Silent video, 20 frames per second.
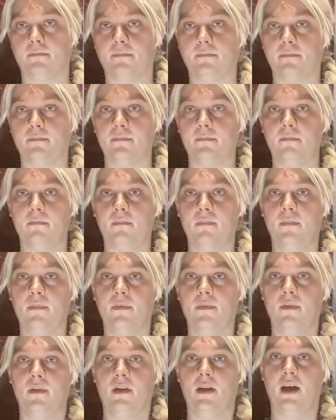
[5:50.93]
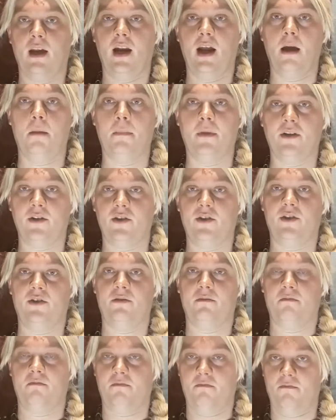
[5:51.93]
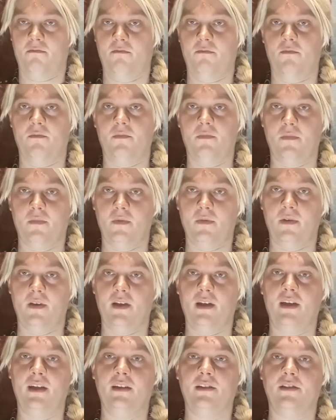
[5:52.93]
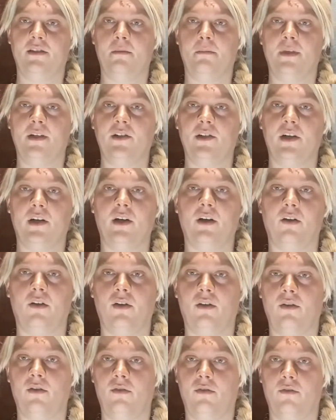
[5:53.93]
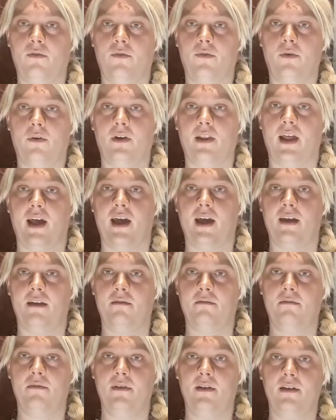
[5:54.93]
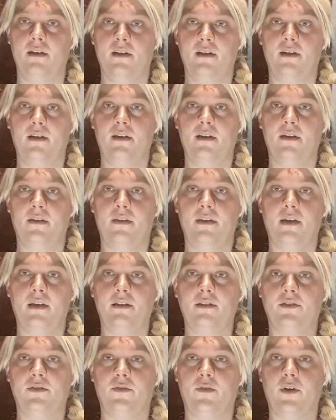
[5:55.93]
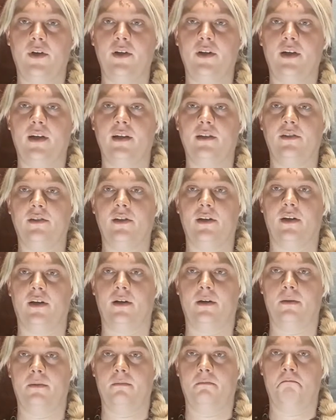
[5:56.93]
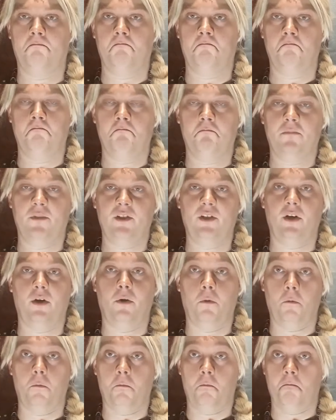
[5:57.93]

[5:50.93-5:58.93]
And how much is the material for that? Things for you to consider. So,